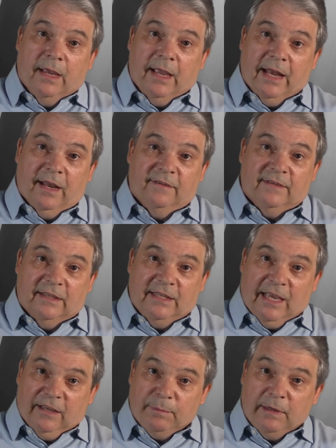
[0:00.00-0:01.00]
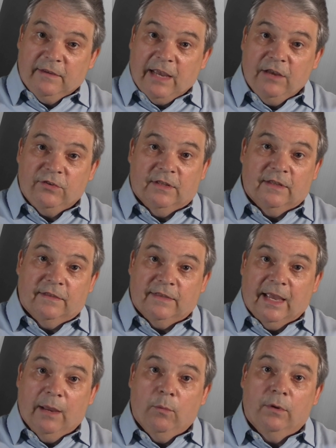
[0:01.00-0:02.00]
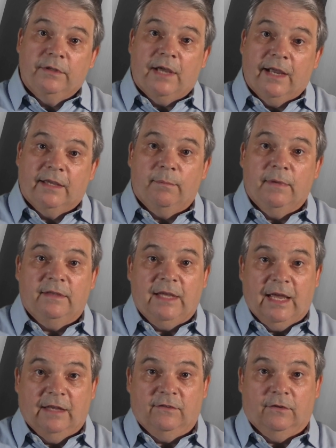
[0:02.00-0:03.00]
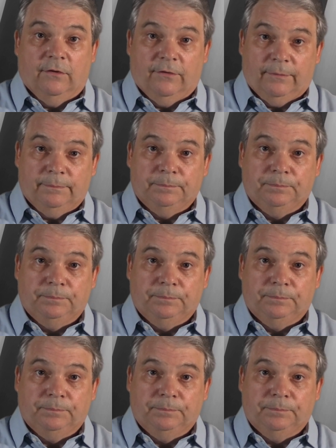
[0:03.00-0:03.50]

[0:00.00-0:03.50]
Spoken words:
and I set the expectation that they will document the answers.